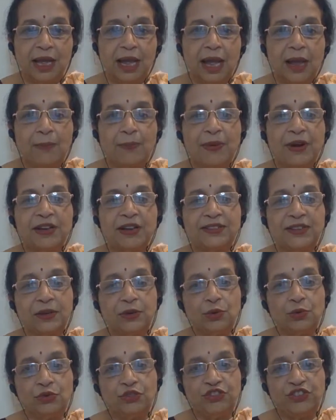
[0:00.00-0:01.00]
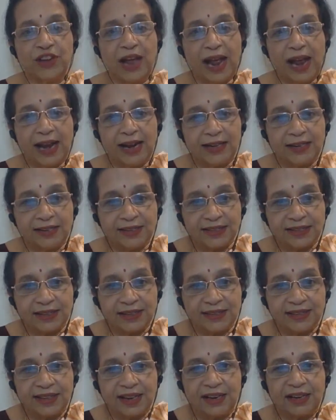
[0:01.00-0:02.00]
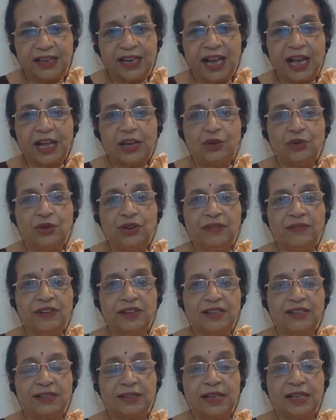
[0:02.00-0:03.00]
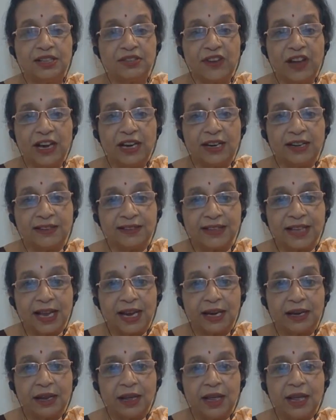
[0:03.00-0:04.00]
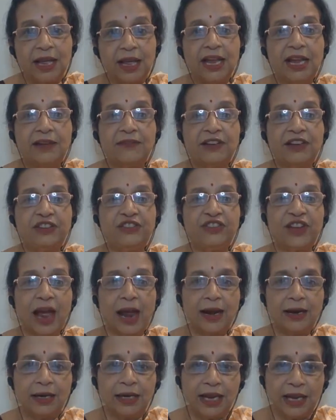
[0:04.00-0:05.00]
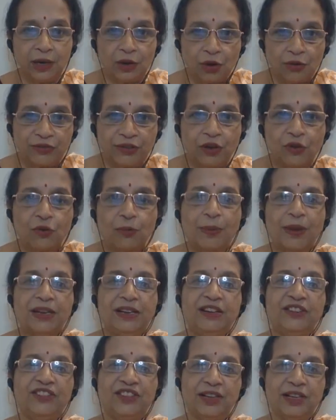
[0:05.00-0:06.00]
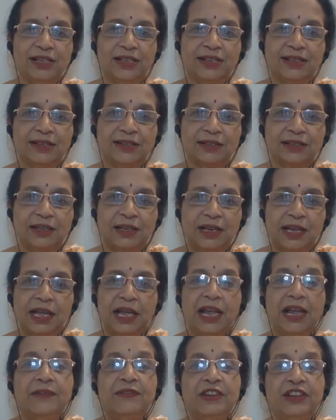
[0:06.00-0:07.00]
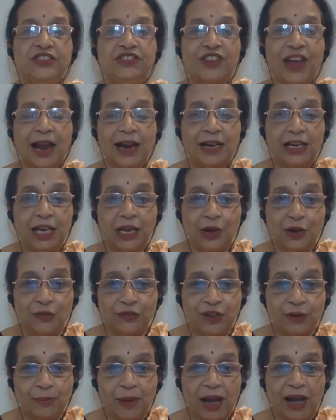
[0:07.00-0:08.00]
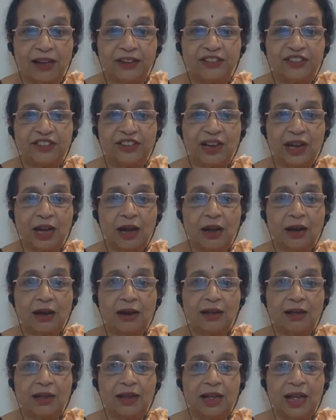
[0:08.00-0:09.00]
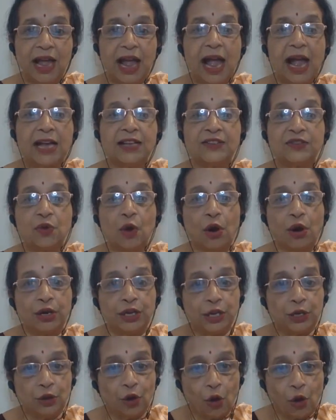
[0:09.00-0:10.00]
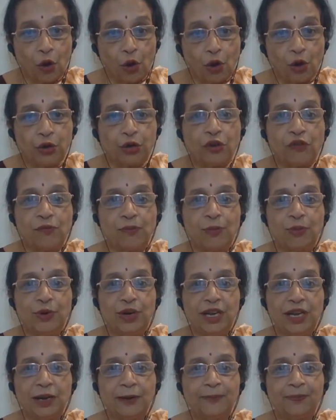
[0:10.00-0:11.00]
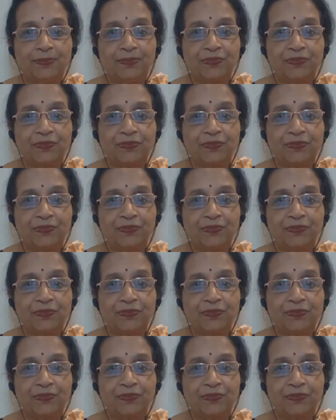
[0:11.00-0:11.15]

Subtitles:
A person who chants this entire universe. That's why it is said, even chanting of the Upanishads, even chanting of the Bhashya has got a lot of punya.